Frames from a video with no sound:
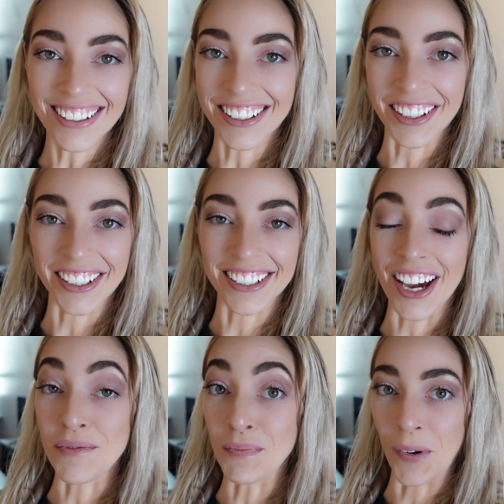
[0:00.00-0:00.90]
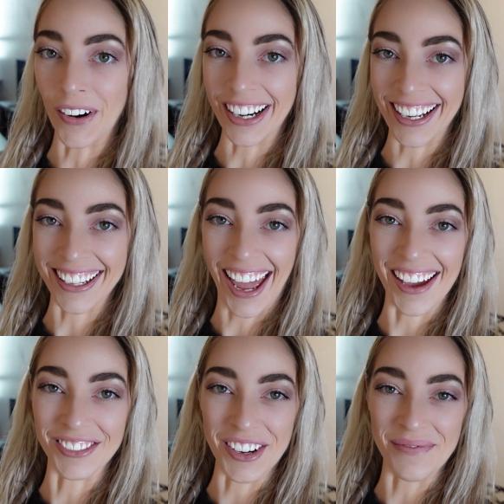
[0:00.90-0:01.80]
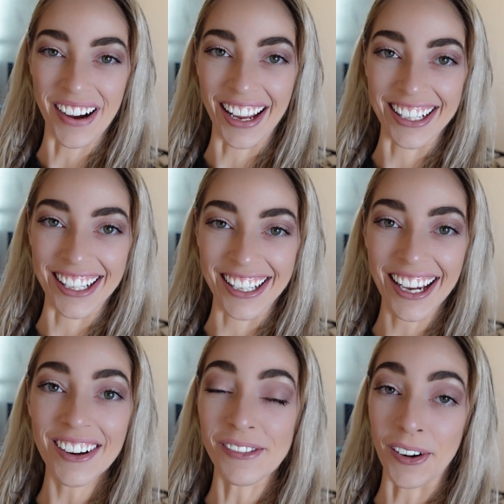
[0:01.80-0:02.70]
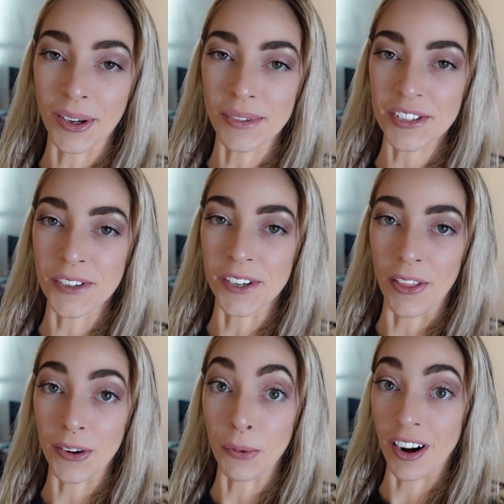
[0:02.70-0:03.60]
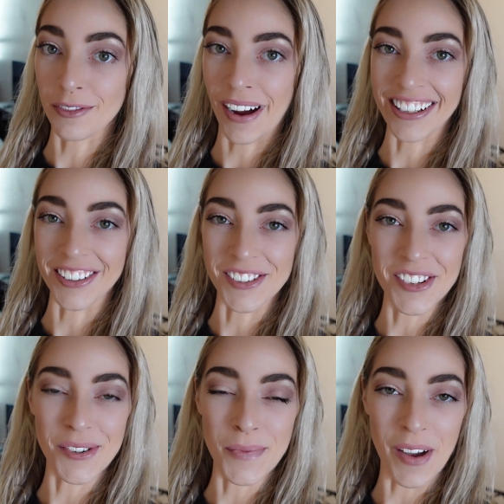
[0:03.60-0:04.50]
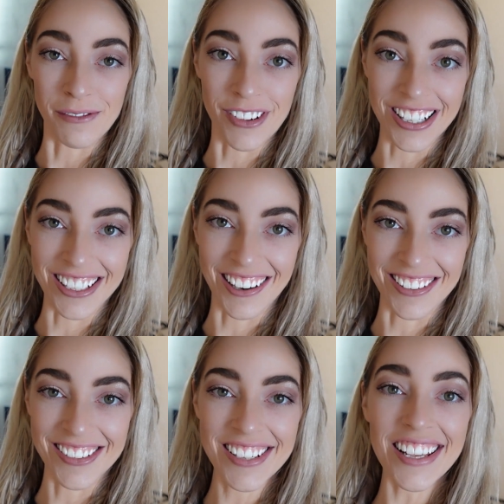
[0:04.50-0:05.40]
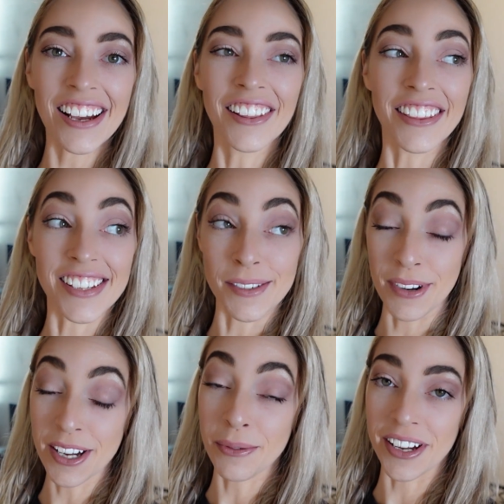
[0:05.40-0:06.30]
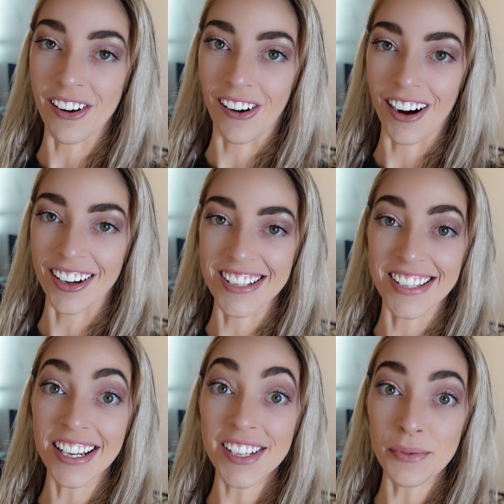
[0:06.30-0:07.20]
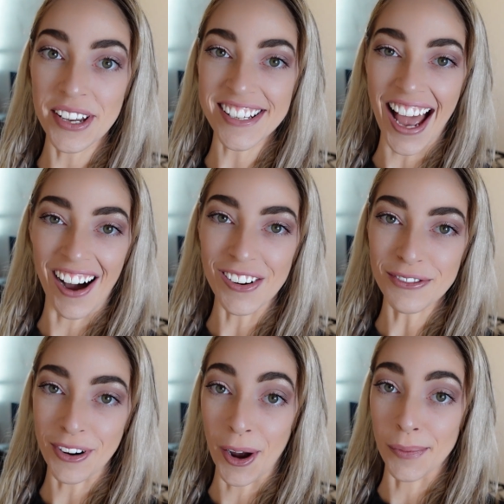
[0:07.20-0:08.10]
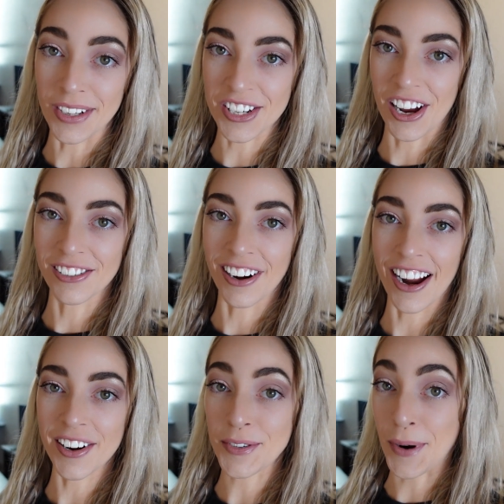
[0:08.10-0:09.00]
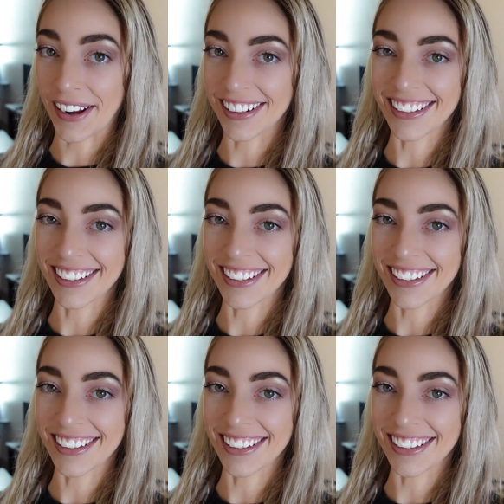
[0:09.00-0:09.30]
Good morning, everybody. Welcome to another one of my YouTube videos. This week we are 6 weeks out from the Sean Ray Hawaiian